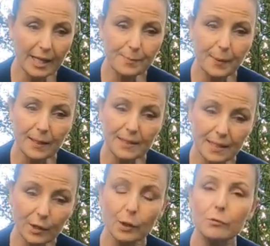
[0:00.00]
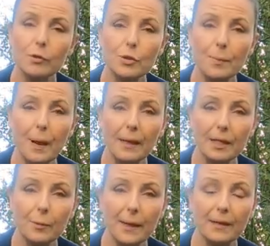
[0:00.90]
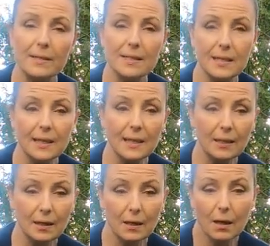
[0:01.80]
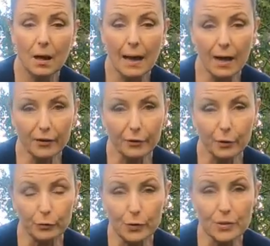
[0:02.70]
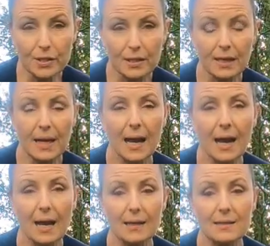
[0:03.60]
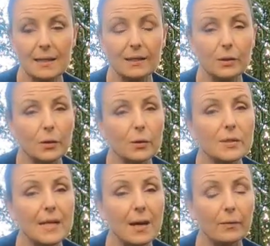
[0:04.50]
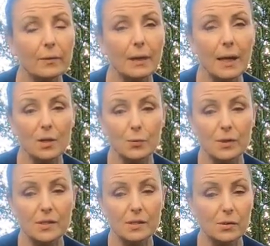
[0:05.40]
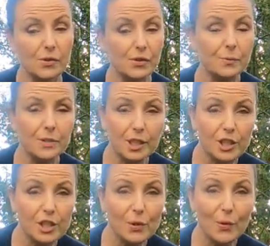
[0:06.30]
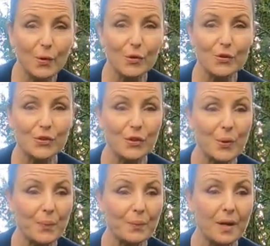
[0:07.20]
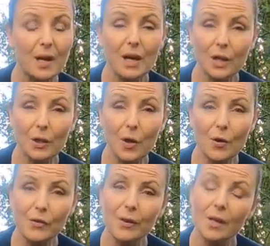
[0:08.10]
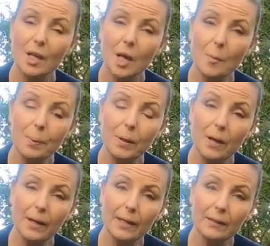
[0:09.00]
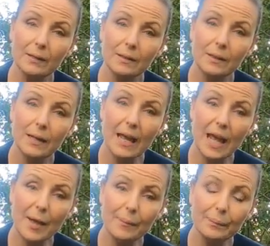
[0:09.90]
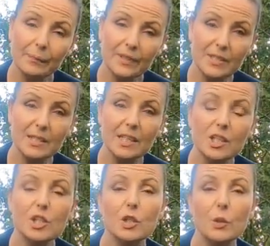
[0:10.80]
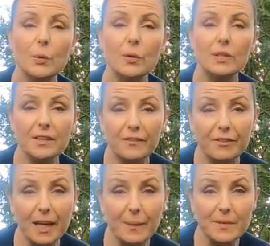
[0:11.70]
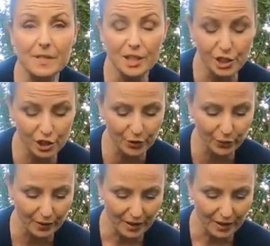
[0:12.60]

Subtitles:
is by digging her root up and either making a tea out of her root and letting it cool down, and with using some tissue or some cloth, applying the tea to the inflamed tissue.